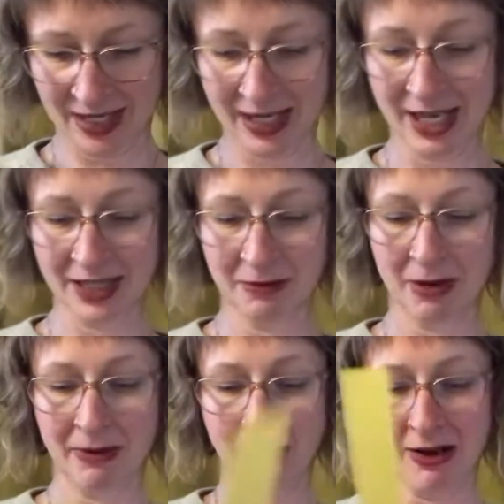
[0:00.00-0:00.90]
And guess
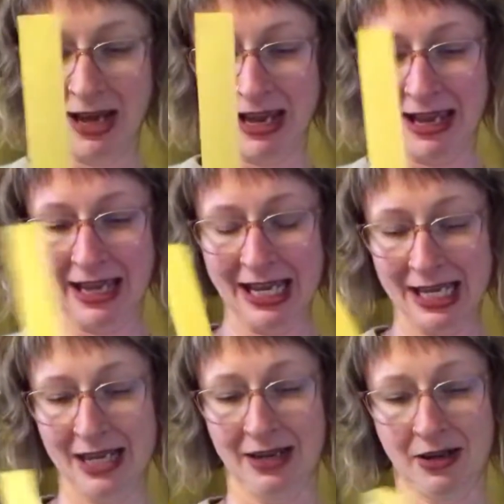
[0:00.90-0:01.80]
what? We already
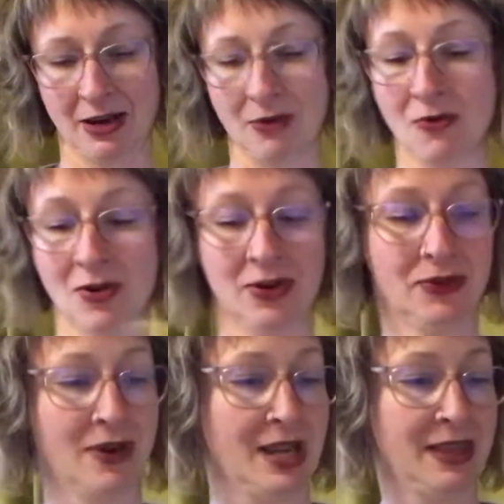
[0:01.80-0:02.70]
had our orange
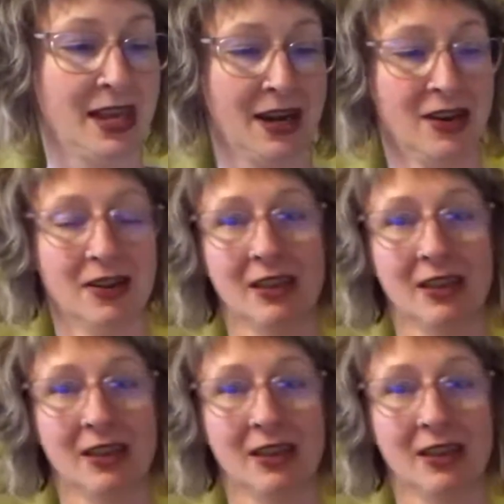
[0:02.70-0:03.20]
right there.